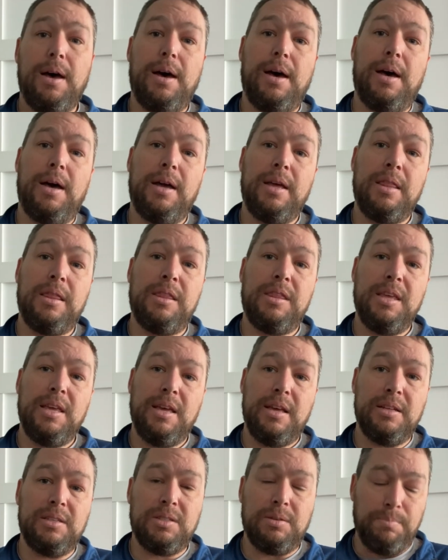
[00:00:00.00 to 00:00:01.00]
I think
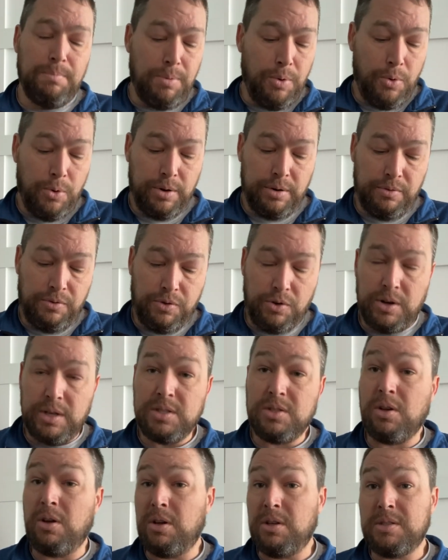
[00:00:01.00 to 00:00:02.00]
it's important for
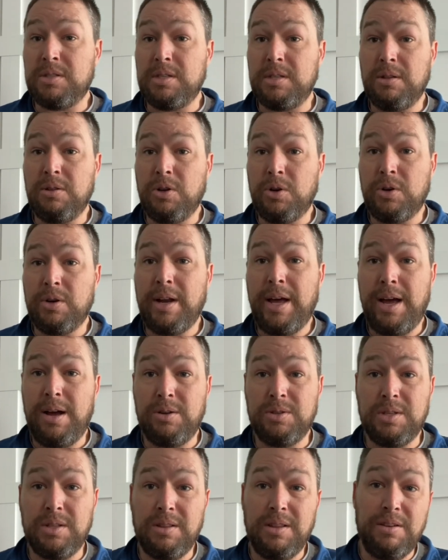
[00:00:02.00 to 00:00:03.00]
us all to learn how
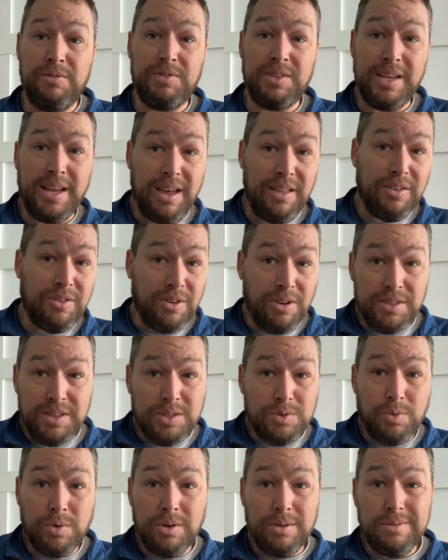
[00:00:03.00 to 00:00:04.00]
to live together on
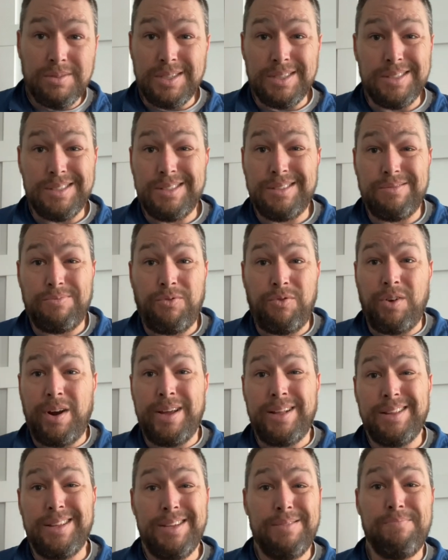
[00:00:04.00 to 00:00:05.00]
this world because,
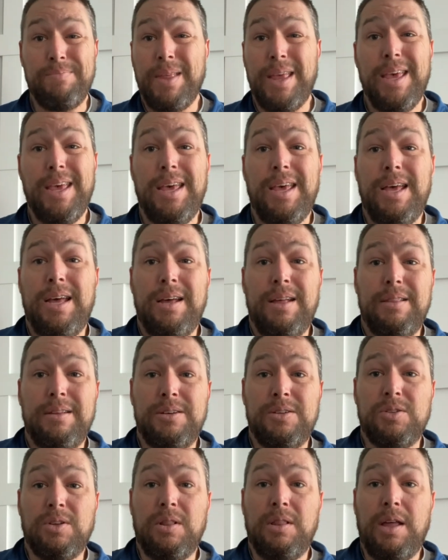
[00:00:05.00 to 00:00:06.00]
frankly,
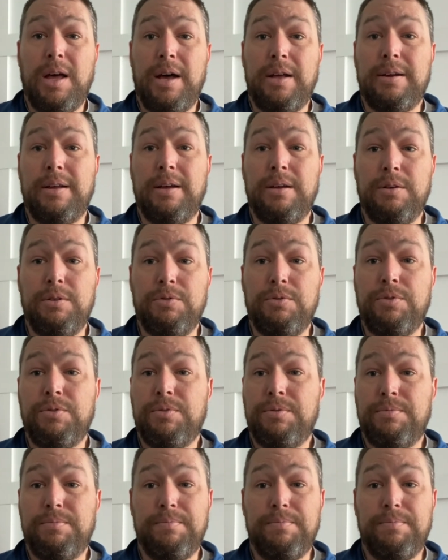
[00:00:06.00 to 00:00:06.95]
there's a lot of